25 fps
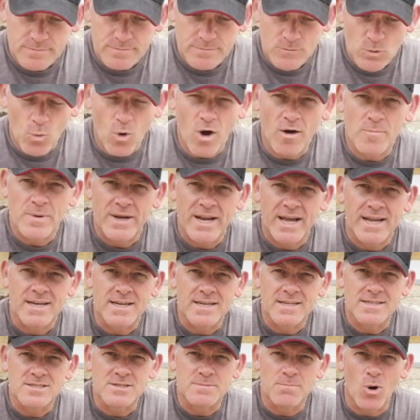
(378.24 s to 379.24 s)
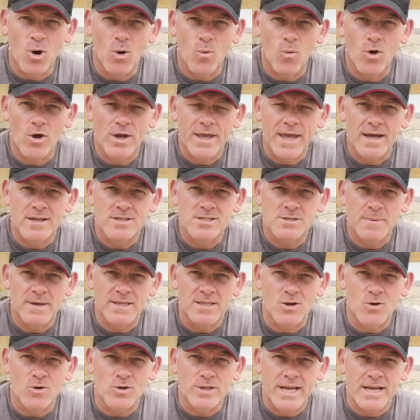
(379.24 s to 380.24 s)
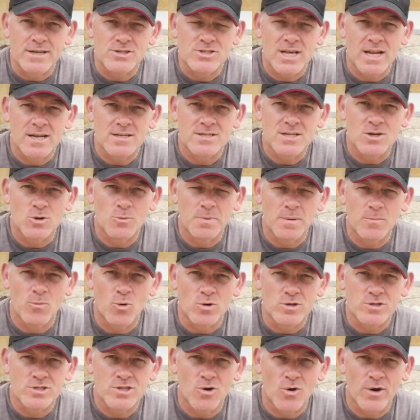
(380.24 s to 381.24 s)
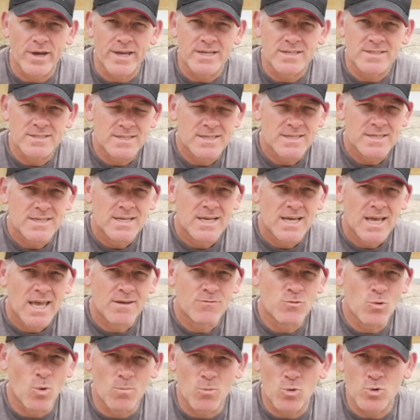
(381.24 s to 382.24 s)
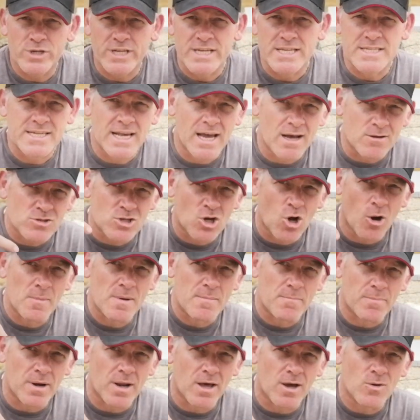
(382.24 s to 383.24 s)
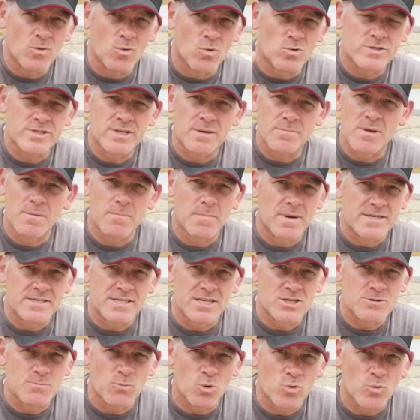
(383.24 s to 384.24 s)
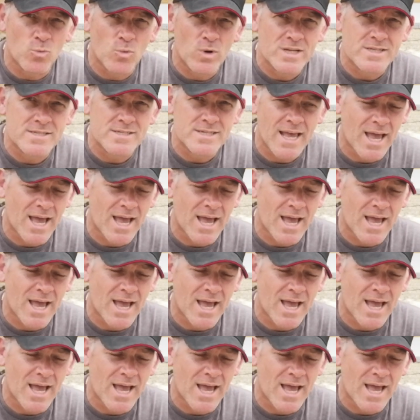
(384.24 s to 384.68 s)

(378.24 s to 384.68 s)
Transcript: what I've been adding into my workout to make the lockdown challenge a little bit more exciting. If you want more details, comment below or send me a message. More than willing to